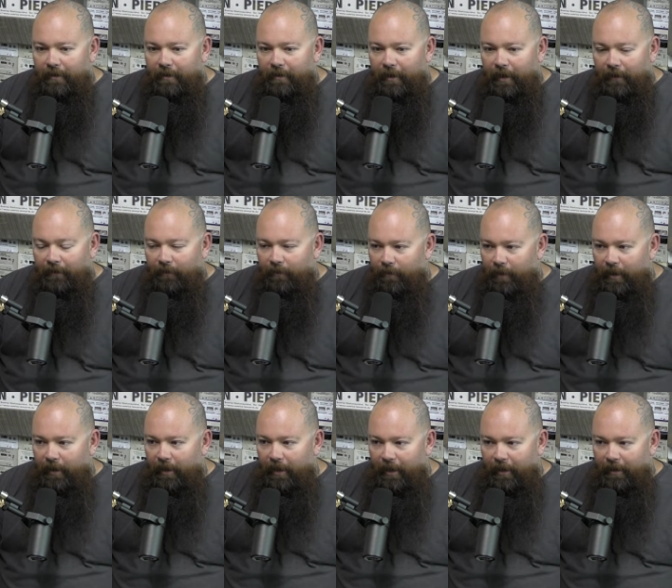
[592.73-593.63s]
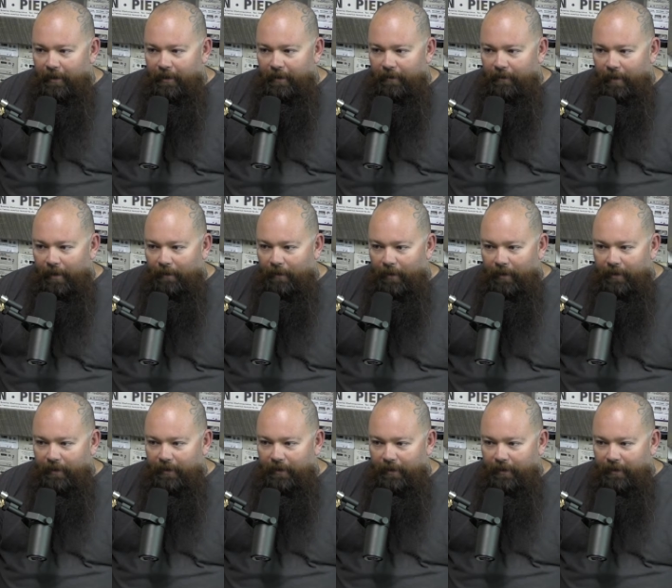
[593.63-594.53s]
like for me, my
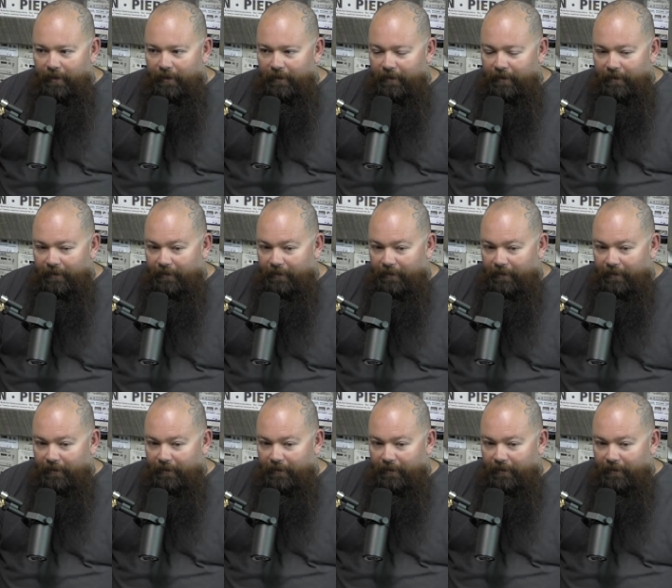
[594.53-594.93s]
parents didn't